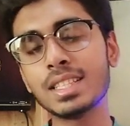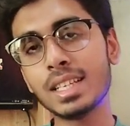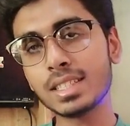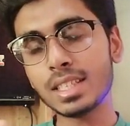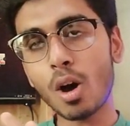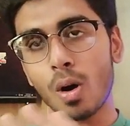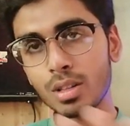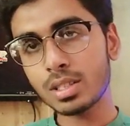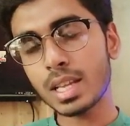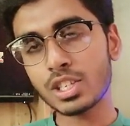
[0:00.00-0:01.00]
that
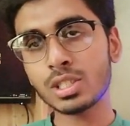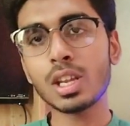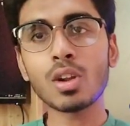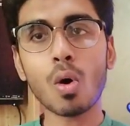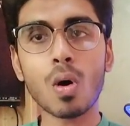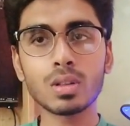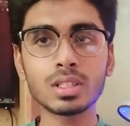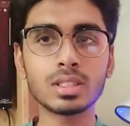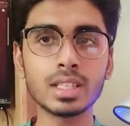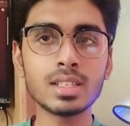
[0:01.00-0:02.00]
all the sessions in all
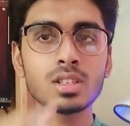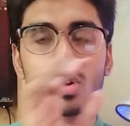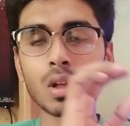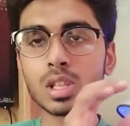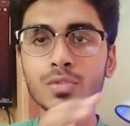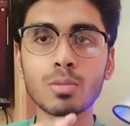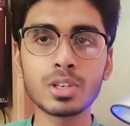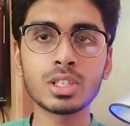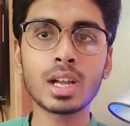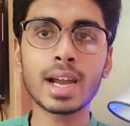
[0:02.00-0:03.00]
the series and all the
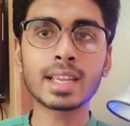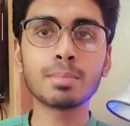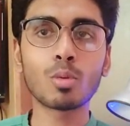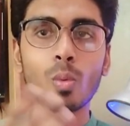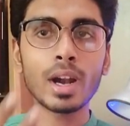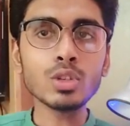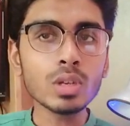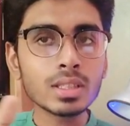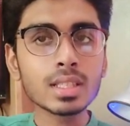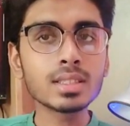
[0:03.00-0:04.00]
information I can provide
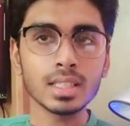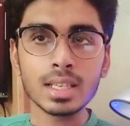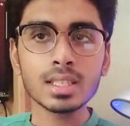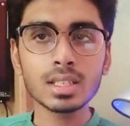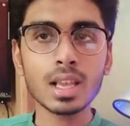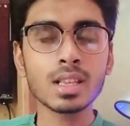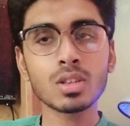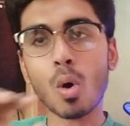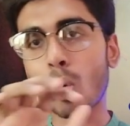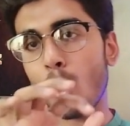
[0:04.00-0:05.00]
you in this series
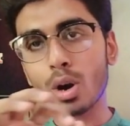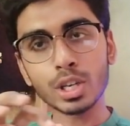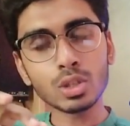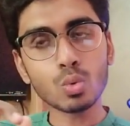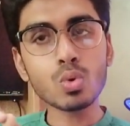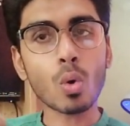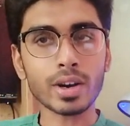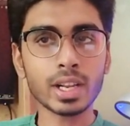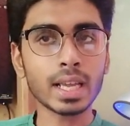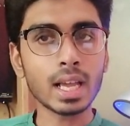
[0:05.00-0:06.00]
is according to
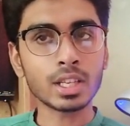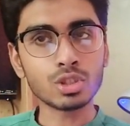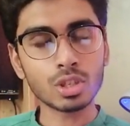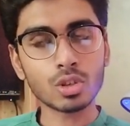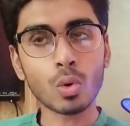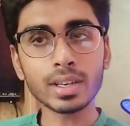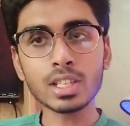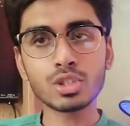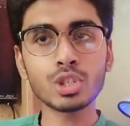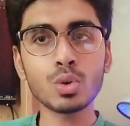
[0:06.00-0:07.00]
Goethe
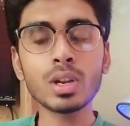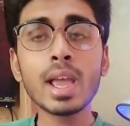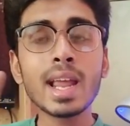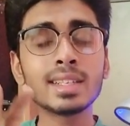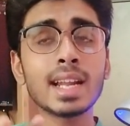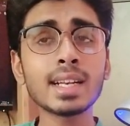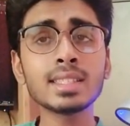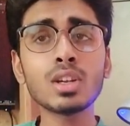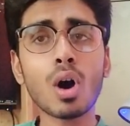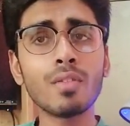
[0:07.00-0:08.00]
Institute, that
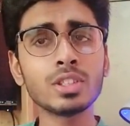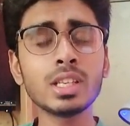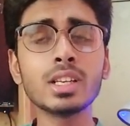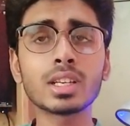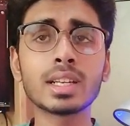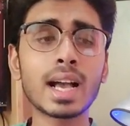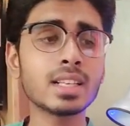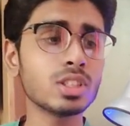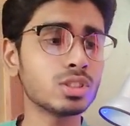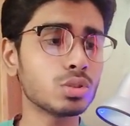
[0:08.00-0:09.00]
is an officially
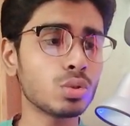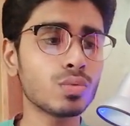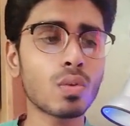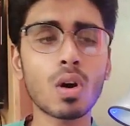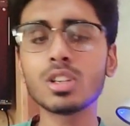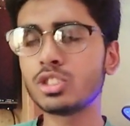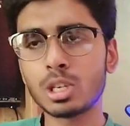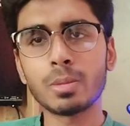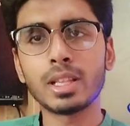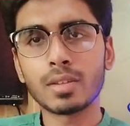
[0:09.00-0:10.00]
recognized institute for
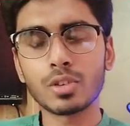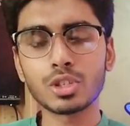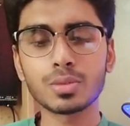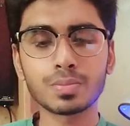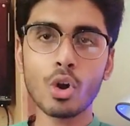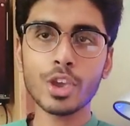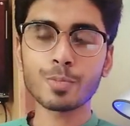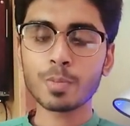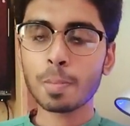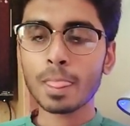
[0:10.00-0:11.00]
German language.
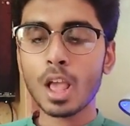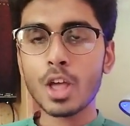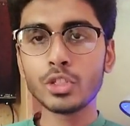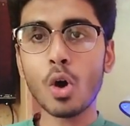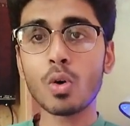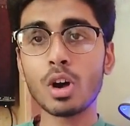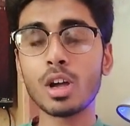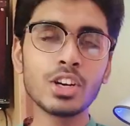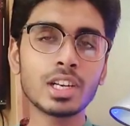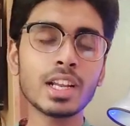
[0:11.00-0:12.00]
Okay, now
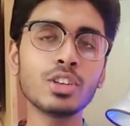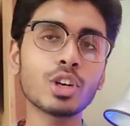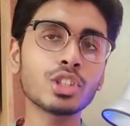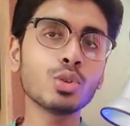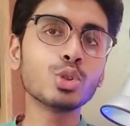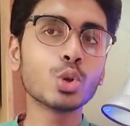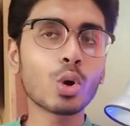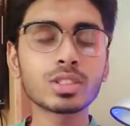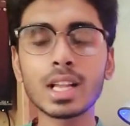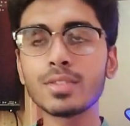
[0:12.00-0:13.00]
introduction to
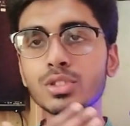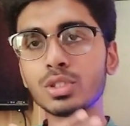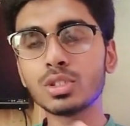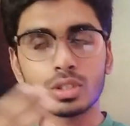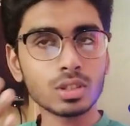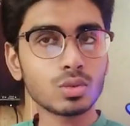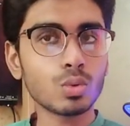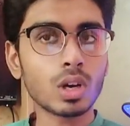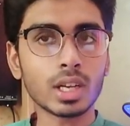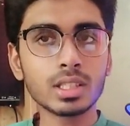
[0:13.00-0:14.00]
yourselves
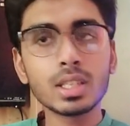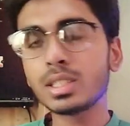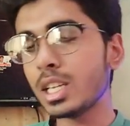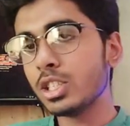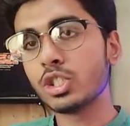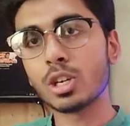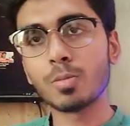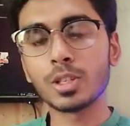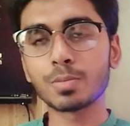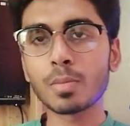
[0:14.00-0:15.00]
to others in
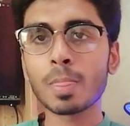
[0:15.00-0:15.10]
German.